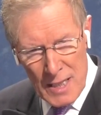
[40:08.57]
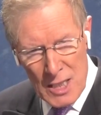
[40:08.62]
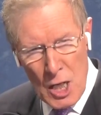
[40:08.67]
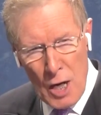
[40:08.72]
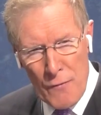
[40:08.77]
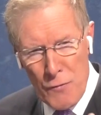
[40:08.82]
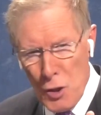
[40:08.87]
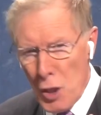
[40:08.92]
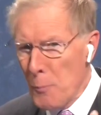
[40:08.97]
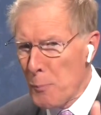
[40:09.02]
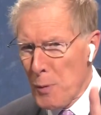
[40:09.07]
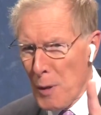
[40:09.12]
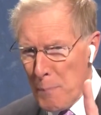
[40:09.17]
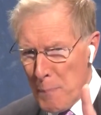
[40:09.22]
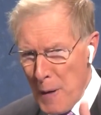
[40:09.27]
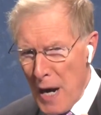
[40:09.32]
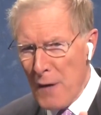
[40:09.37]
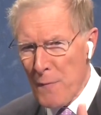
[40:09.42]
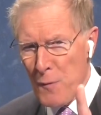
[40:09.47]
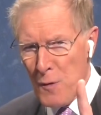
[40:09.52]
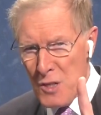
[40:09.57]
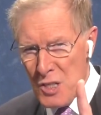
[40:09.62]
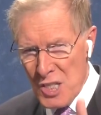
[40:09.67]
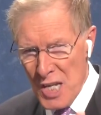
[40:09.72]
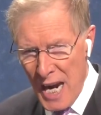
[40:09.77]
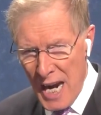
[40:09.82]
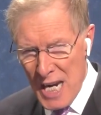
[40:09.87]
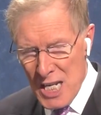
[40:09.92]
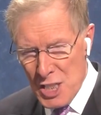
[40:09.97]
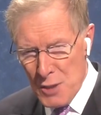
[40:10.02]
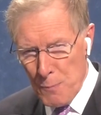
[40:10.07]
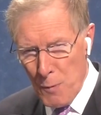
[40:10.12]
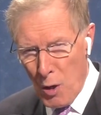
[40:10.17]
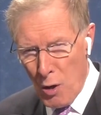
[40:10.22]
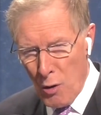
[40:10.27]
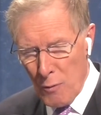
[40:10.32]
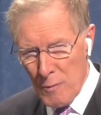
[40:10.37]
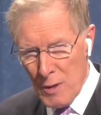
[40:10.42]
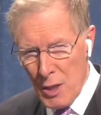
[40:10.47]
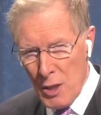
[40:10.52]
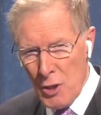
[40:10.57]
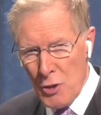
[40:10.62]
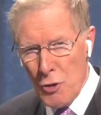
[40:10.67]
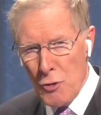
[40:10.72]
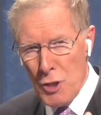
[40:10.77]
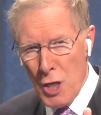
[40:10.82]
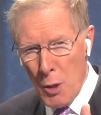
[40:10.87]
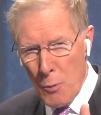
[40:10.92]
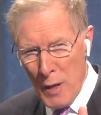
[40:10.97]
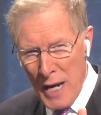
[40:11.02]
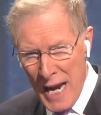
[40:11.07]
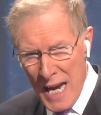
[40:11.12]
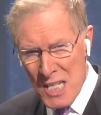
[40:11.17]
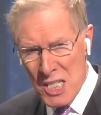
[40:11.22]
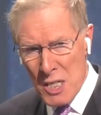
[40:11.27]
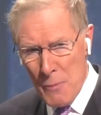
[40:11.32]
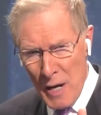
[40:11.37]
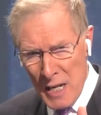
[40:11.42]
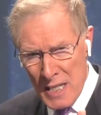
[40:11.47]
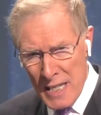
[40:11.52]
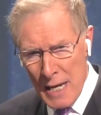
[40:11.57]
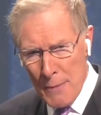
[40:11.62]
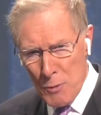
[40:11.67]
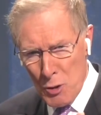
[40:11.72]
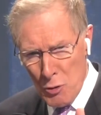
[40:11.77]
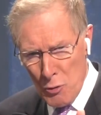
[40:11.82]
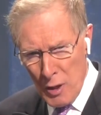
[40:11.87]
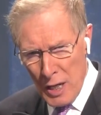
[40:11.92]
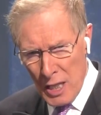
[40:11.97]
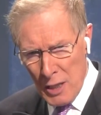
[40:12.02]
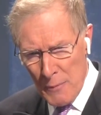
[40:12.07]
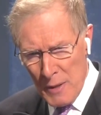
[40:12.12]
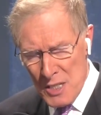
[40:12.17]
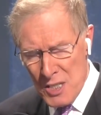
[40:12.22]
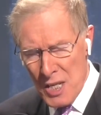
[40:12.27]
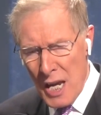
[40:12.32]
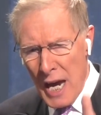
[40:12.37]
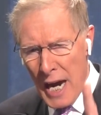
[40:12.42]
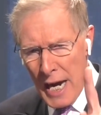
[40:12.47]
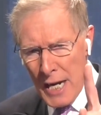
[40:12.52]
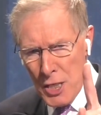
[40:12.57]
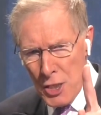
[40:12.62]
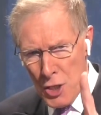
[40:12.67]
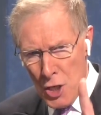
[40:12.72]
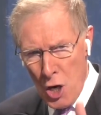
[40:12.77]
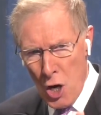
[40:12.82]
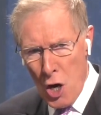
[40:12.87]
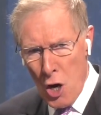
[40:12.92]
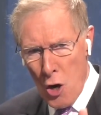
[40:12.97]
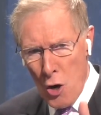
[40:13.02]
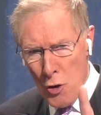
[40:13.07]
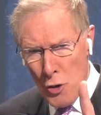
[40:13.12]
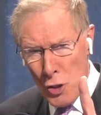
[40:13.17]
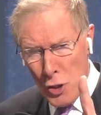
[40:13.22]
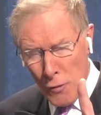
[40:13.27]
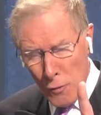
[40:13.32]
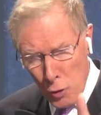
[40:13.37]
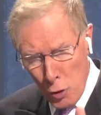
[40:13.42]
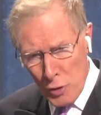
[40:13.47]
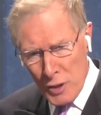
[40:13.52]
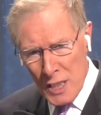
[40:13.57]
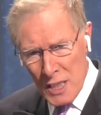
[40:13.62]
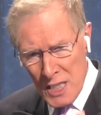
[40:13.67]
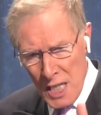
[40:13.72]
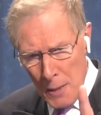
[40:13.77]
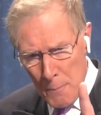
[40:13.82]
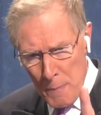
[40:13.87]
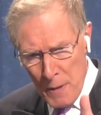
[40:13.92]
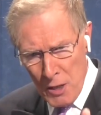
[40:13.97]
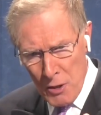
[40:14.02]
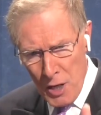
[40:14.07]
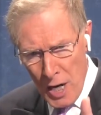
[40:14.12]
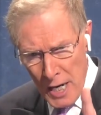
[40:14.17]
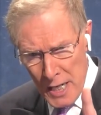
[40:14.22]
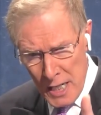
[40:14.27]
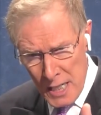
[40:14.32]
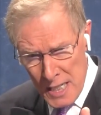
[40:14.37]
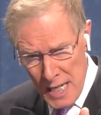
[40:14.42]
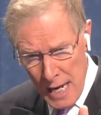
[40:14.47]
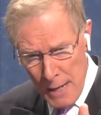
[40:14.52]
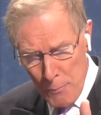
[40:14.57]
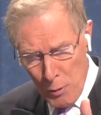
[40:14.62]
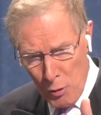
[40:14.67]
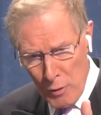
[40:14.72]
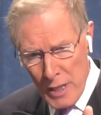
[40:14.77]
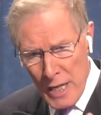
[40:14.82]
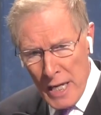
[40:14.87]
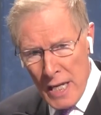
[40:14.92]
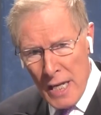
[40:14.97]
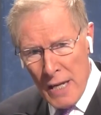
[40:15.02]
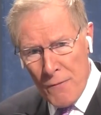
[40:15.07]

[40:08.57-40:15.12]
Now, if you prepared for Science Bowl, you know, we ask about chemical elements. I know you've looked at that periodic table.